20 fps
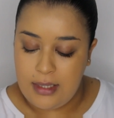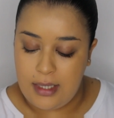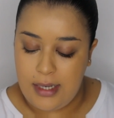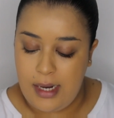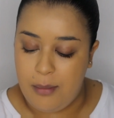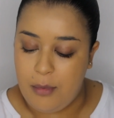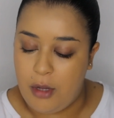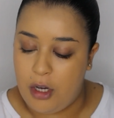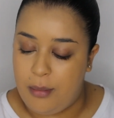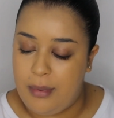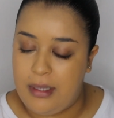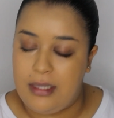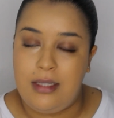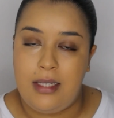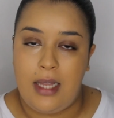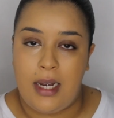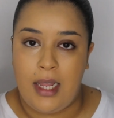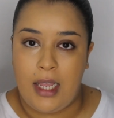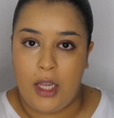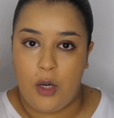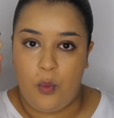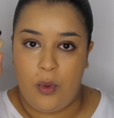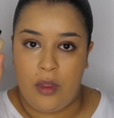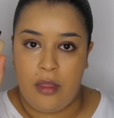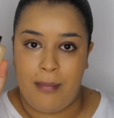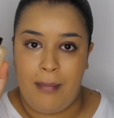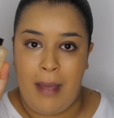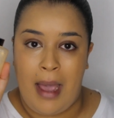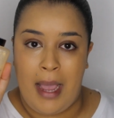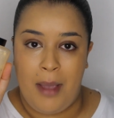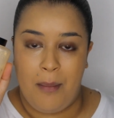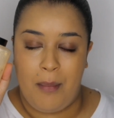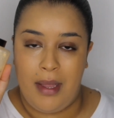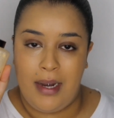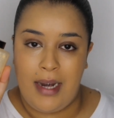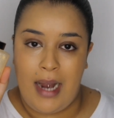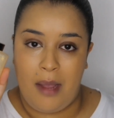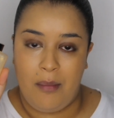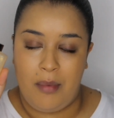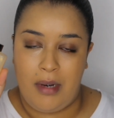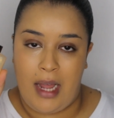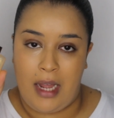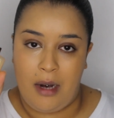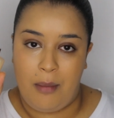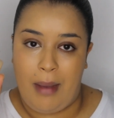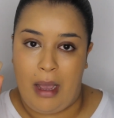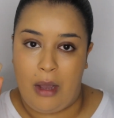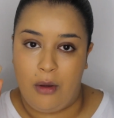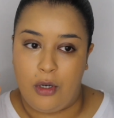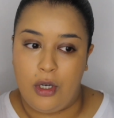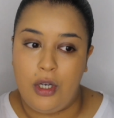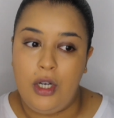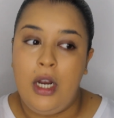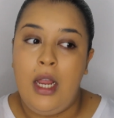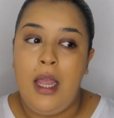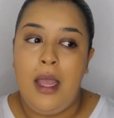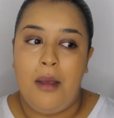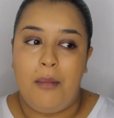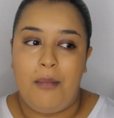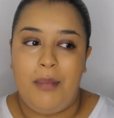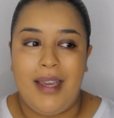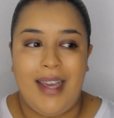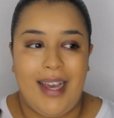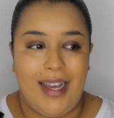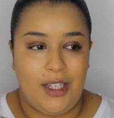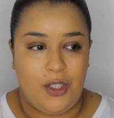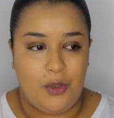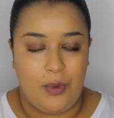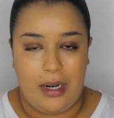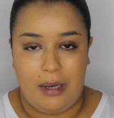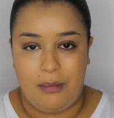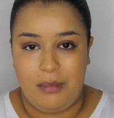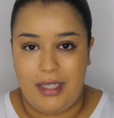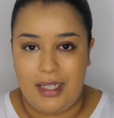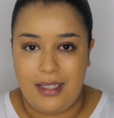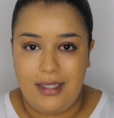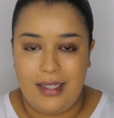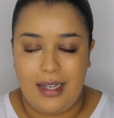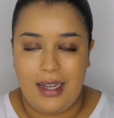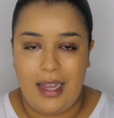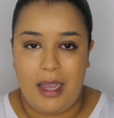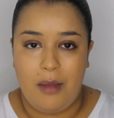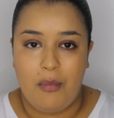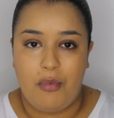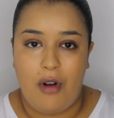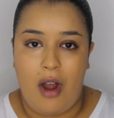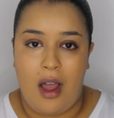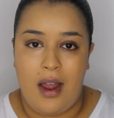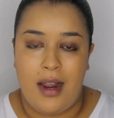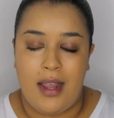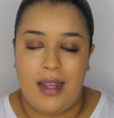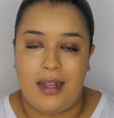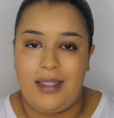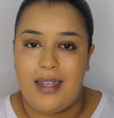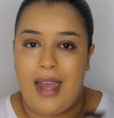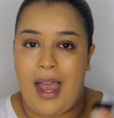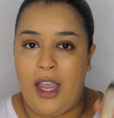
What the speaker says: Today I'm going to be setting it with my Benai Banana powder because when I'm testing a product,